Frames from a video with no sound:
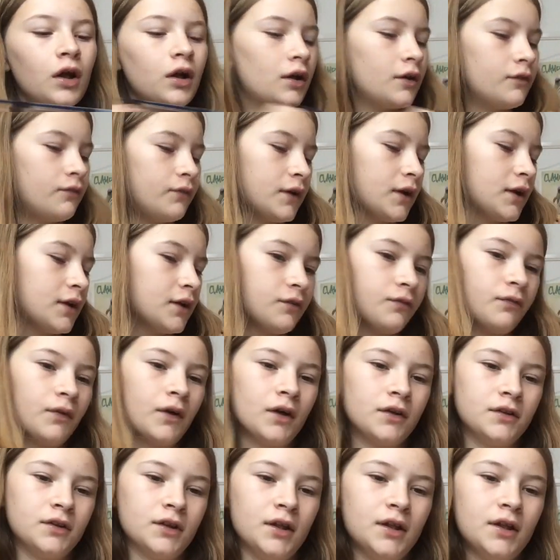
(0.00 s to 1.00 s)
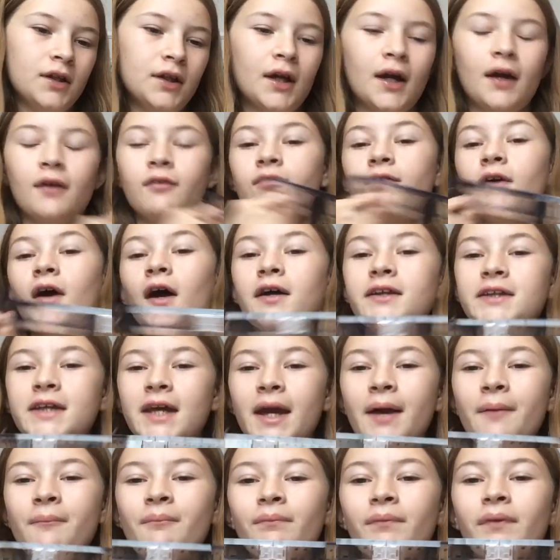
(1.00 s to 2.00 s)
I think it's 30, yeah,
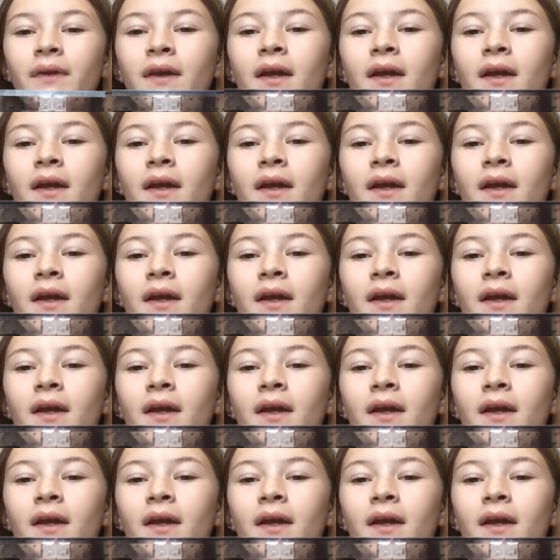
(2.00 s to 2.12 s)
30.